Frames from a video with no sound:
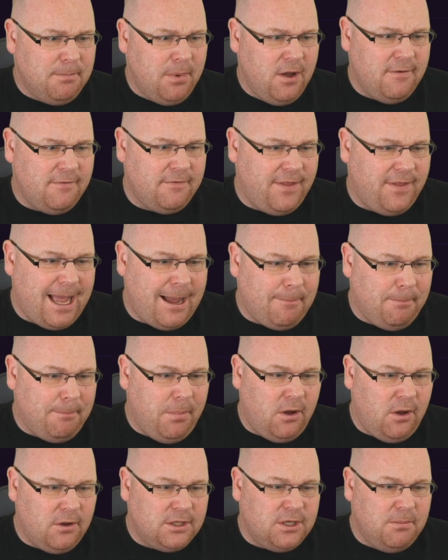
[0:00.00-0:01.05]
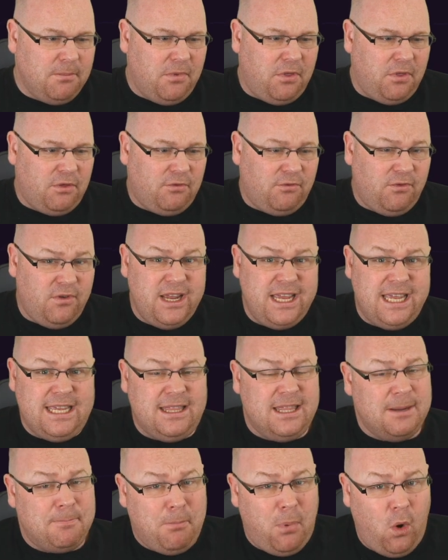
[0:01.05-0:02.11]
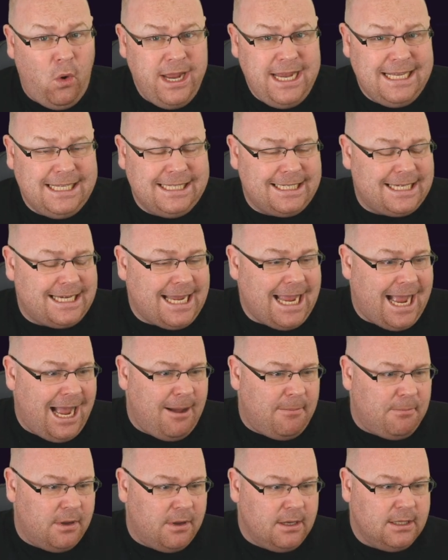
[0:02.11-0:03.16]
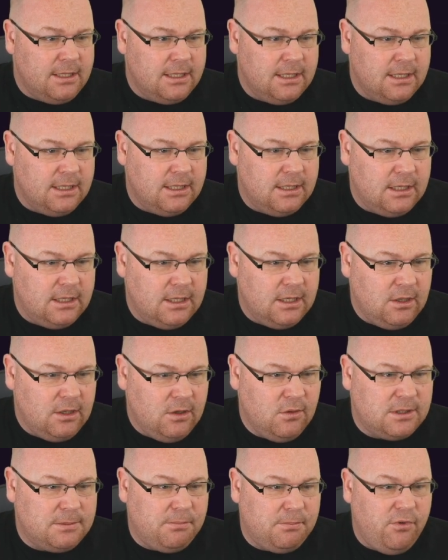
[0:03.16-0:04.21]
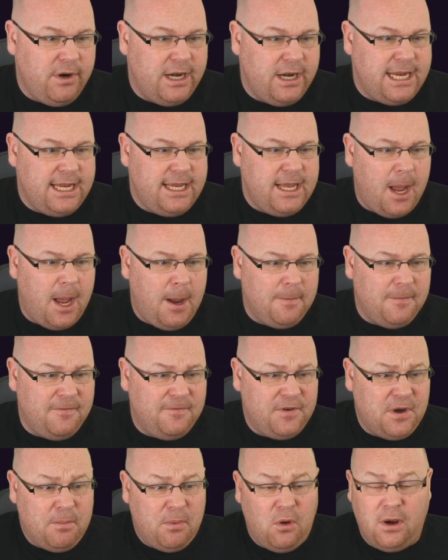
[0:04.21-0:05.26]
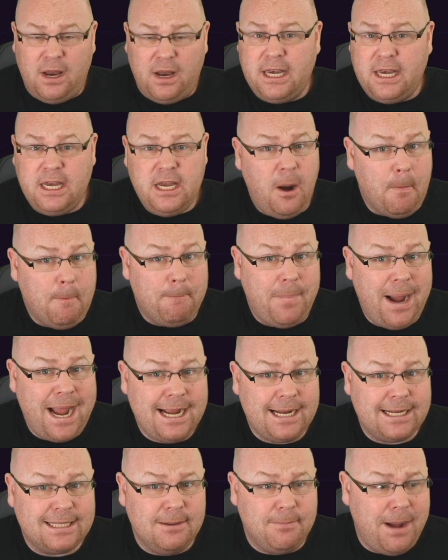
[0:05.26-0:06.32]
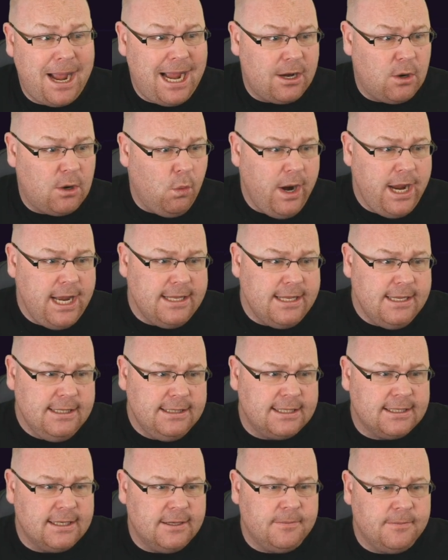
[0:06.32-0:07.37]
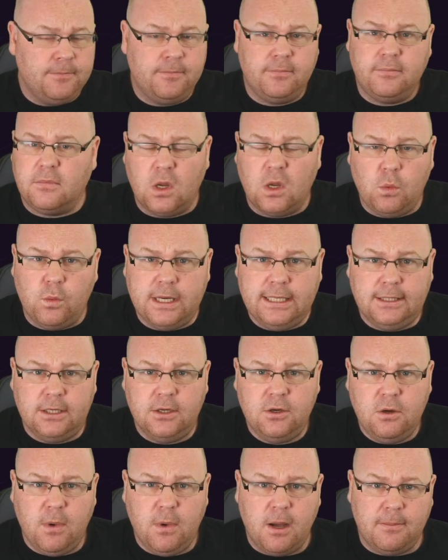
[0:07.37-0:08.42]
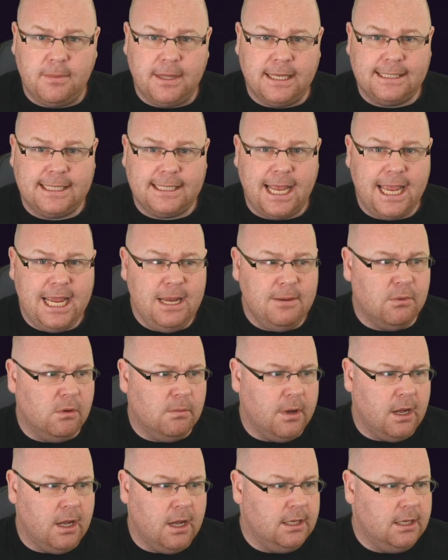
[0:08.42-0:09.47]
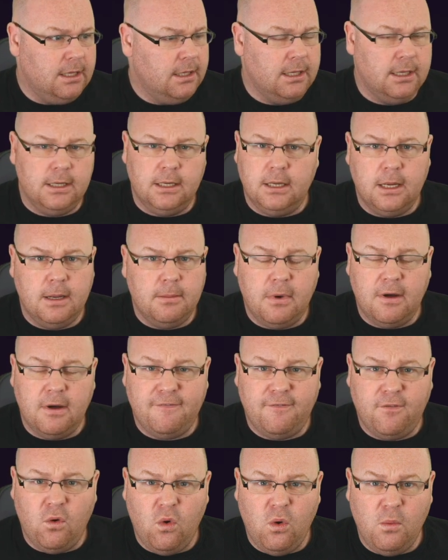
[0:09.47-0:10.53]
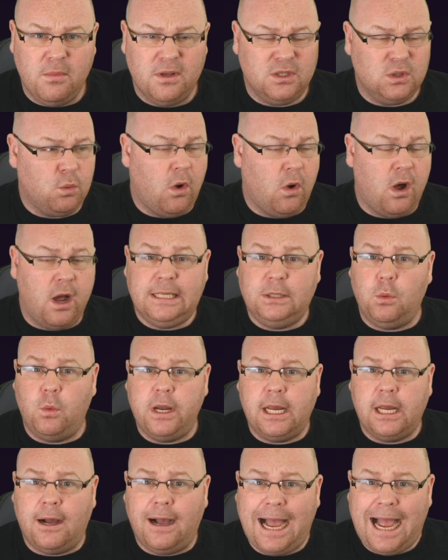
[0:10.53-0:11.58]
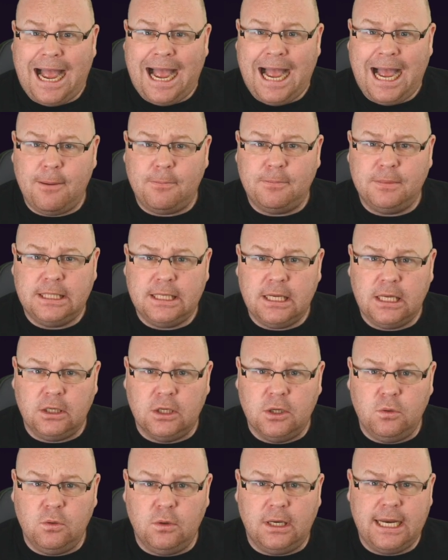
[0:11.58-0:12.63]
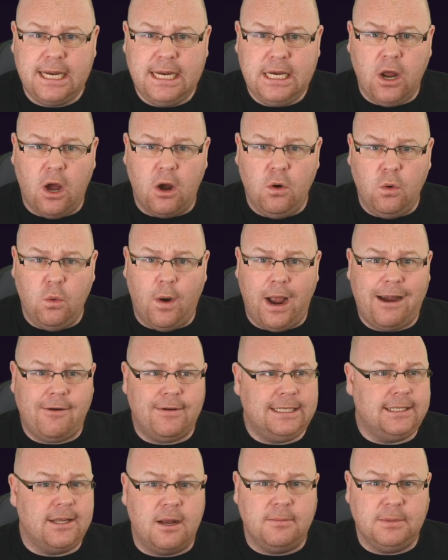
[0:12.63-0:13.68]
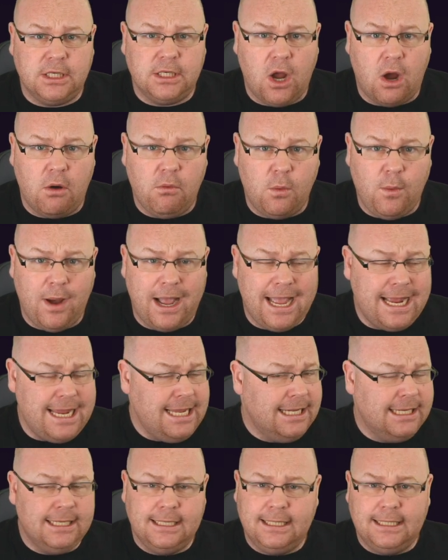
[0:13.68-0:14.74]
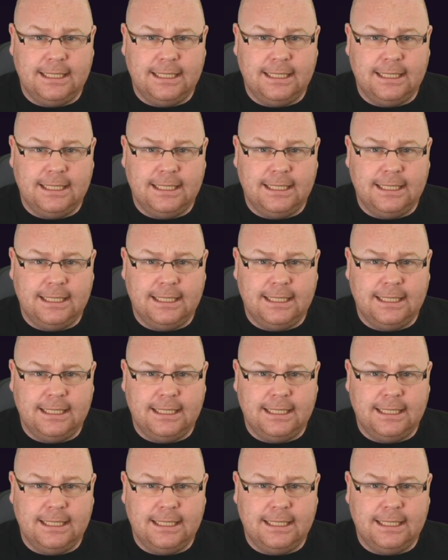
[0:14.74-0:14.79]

above that bottom three. The points gap looks pretty comfortable, and you know, back-to-back wins, and we zoom up the table, but performance-wise, we are absolutely nowhere. It's time to go away,